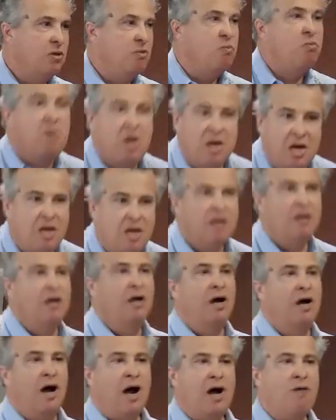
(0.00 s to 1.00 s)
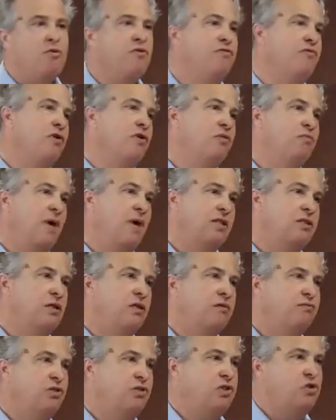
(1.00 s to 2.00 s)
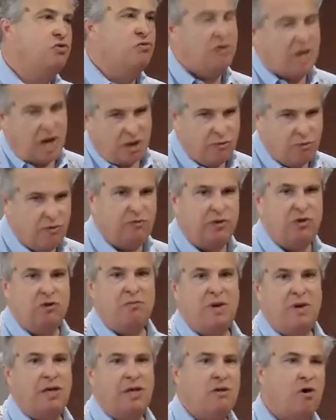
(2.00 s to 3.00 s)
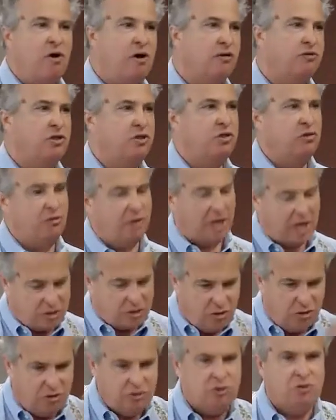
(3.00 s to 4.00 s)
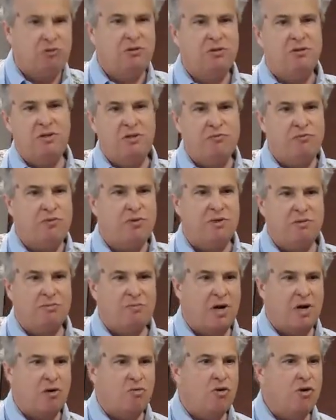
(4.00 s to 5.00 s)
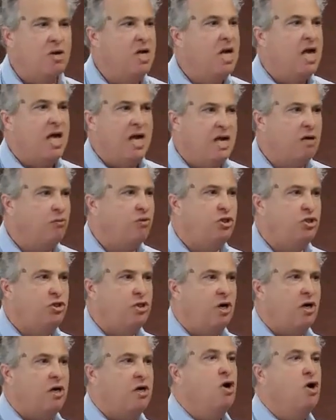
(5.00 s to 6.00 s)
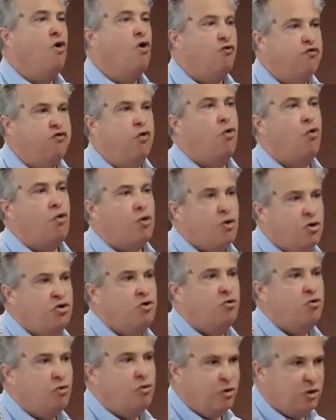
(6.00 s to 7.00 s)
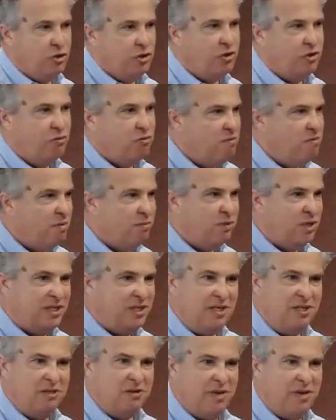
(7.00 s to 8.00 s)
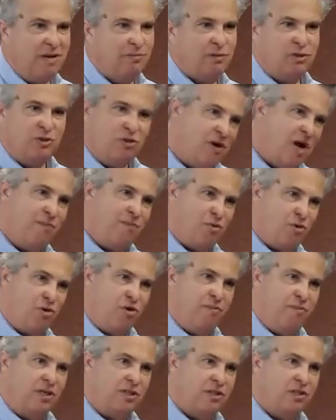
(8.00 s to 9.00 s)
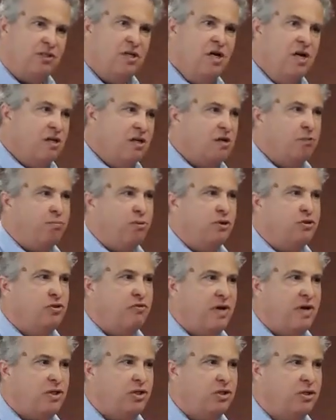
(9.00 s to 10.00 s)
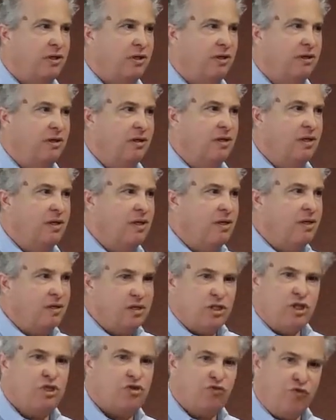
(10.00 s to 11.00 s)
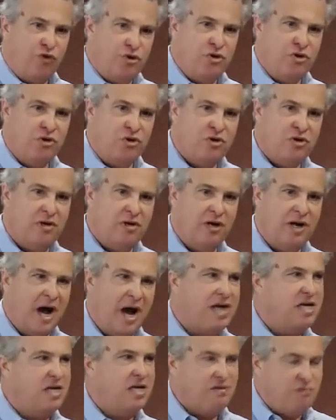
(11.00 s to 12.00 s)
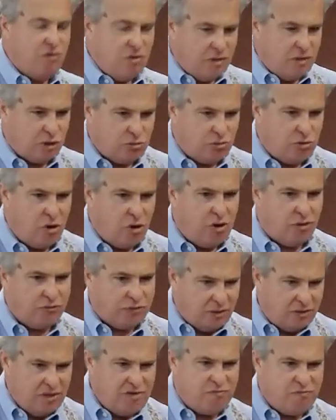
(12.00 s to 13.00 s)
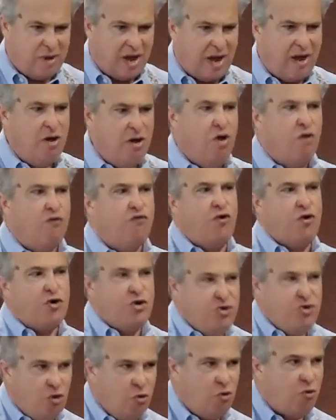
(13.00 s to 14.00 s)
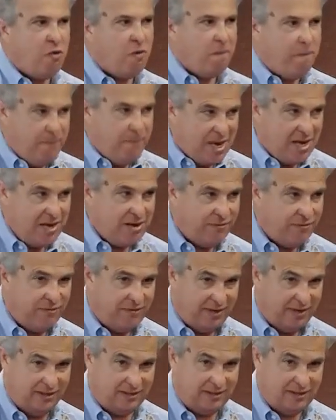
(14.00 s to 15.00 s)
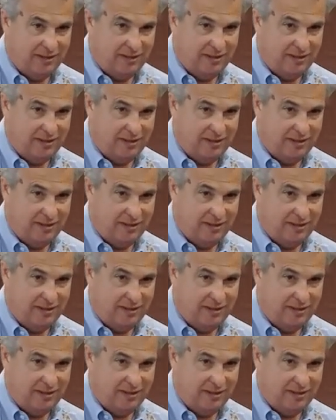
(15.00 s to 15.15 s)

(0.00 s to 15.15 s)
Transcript: Me. I revealed myself to you and I revealed my law to you and I called you to live within my law. And it was done for your good. Remember, the Ten Commandments are not prohibitions, they're preservation. This is for your good. I give you this law to live by for your benefit.